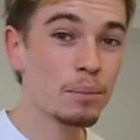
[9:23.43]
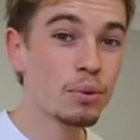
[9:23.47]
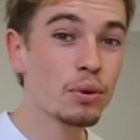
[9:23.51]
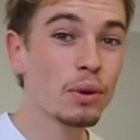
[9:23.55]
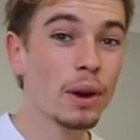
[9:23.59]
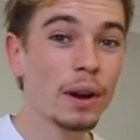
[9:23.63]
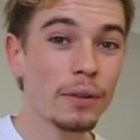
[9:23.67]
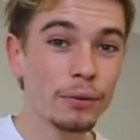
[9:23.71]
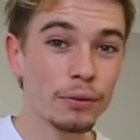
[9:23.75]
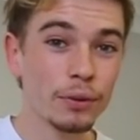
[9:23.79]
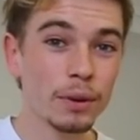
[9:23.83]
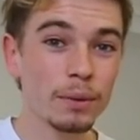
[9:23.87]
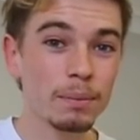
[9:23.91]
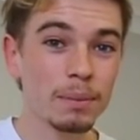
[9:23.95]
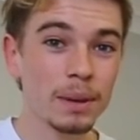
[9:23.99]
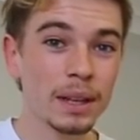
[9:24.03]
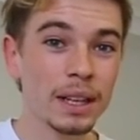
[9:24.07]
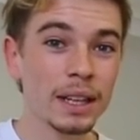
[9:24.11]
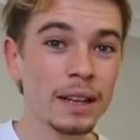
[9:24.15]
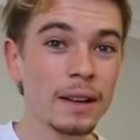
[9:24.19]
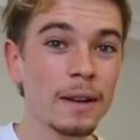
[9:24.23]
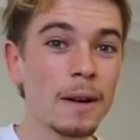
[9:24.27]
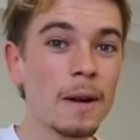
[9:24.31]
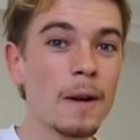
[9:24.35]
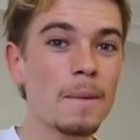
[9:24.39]

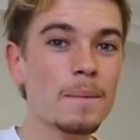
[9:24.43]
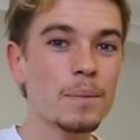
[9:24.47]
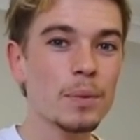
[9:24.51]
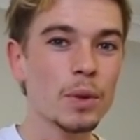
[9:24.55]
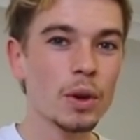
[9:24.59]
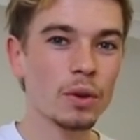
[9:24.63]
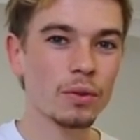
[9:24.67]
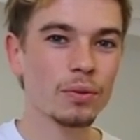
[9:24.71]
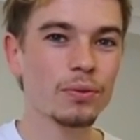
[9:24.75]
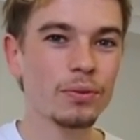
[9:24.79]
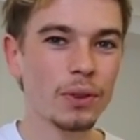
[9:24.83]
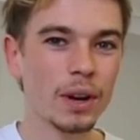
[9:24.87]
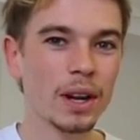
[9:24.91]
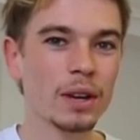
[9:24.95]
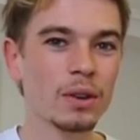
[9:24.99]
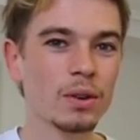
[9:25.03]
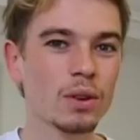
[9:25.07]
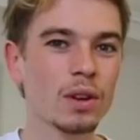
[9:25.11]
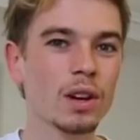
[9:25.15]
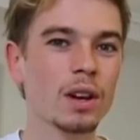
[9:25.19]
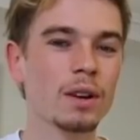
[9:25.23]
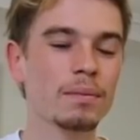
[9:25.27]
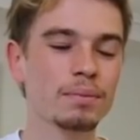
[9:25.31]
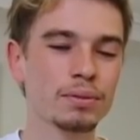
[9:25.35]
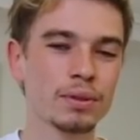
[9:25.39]
Preferably on Final
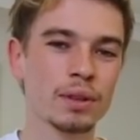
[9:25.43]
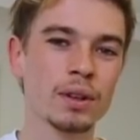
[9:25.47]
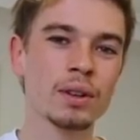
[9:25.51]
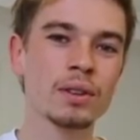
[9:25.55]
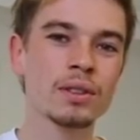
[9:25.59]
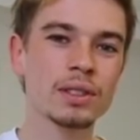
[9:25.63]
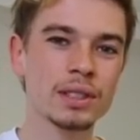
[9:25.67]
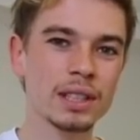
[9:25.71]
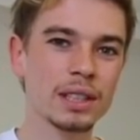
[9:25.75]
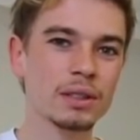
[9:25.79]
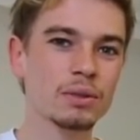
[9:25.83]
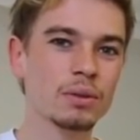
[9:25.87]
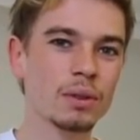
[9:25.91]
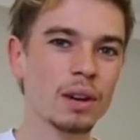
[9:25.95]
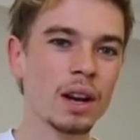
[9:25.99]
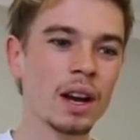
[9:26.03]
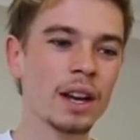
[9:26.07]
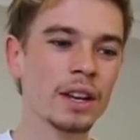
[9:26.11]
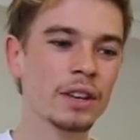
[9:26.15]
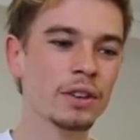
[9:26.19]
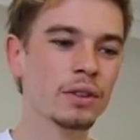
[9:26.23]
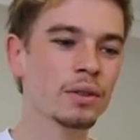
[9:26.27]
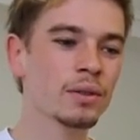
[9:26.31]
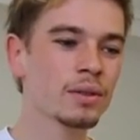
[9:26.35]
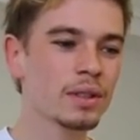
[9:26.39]
Cut Pro, because that's what I
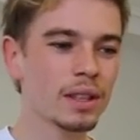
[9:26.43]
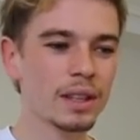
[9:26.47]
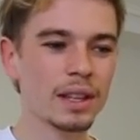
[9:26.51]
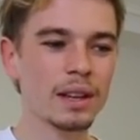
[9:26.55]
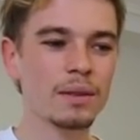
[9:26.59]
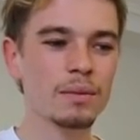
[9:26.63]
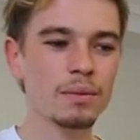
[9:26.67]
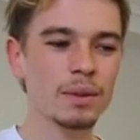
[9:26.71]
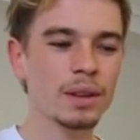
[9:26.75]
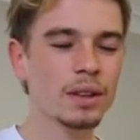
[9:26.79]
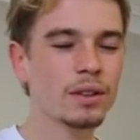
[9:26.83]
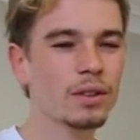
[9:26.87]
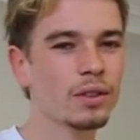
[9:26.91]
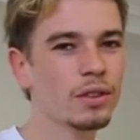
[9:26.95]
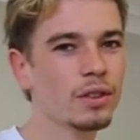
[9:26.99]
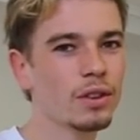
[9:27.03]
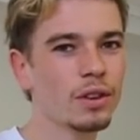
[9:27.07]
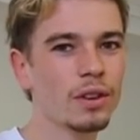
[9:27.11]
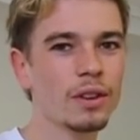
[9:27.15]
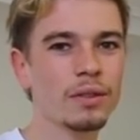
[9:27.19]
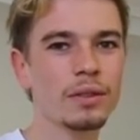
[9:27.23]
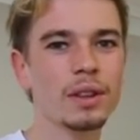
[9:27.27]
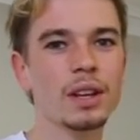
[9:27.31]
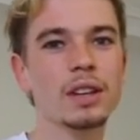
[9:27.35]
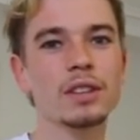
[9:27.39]
use, and then we could, you
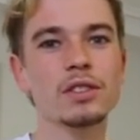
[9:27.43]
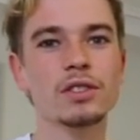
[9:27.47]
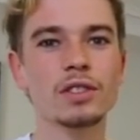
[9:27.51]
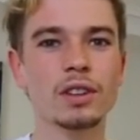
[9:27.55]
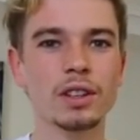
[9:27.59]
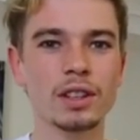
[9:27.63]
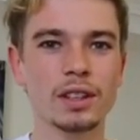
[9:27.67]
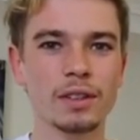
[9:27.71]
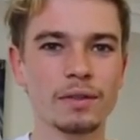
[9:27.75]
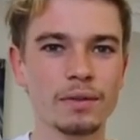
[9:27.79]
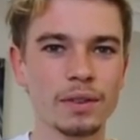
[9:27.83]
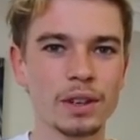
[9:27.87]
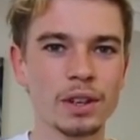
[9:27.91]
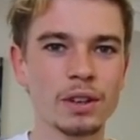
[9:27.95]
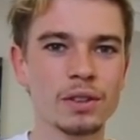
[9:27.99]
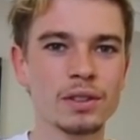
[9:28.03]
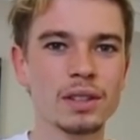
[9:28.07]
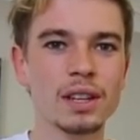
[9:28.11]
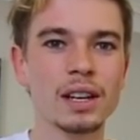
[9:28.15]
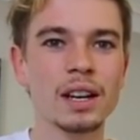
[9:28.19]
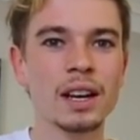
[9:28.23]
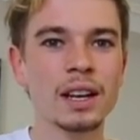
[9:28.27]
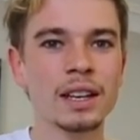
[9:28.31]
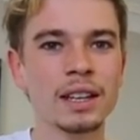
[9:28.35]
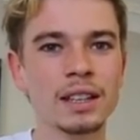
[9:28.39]
know, if there are certain videos
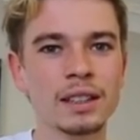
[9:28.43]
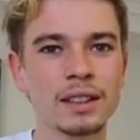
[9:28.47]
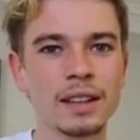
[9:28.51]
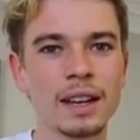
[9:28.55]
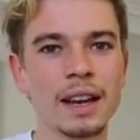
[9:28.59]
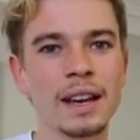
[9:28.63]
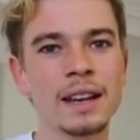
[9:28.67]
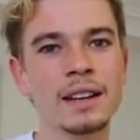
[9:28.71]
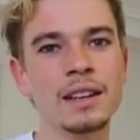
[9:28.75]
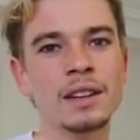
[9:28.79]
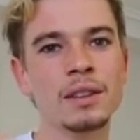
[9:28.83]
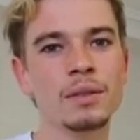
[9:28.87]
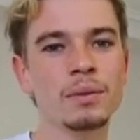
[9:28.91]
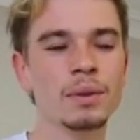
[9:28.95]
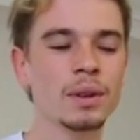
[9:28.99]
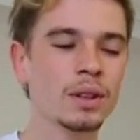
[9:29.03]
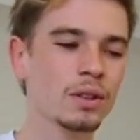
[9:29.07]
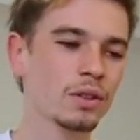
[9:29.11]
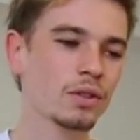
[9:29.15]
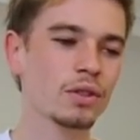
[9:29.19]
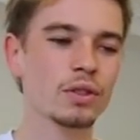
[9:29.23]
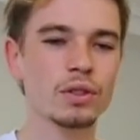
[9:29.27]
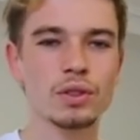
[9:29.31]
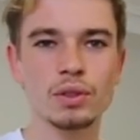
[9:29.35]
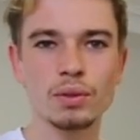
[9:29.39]
that I need to edit, we
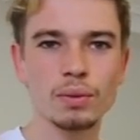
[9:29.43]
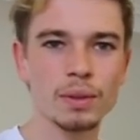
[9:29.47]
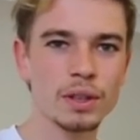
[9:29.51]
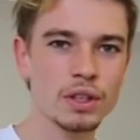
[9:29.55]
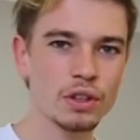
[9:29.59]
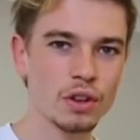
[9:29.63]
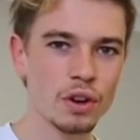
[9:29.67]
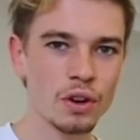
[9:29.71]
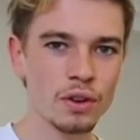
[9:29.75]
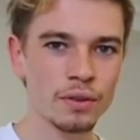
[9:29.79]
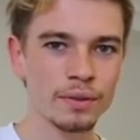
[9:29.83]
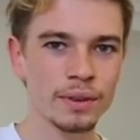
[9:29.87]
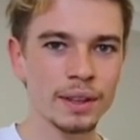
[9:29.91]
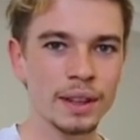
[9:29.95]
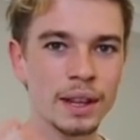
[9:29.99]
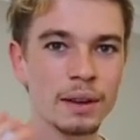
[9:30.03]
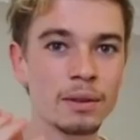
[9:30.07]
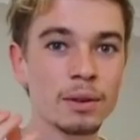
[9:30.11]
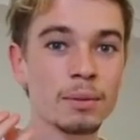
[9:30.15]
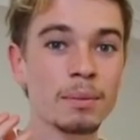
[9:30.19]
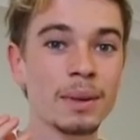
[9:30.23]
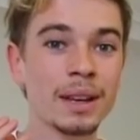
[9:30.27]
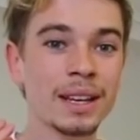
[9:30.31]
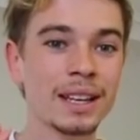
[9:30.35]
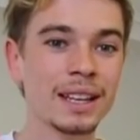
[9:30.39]
could just switch over and that
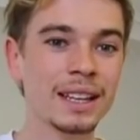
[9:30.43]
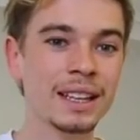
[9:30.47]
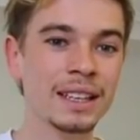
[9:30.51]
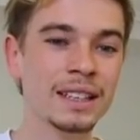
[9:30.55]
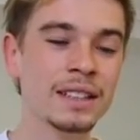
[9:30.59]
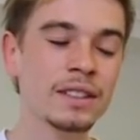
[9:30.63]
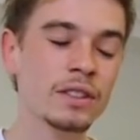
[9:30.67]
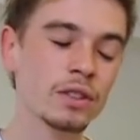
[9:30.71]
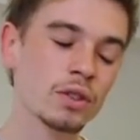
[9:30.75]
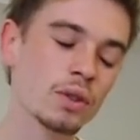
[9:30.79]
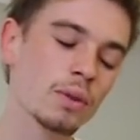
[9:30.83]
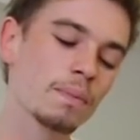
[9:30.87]
would make it easier.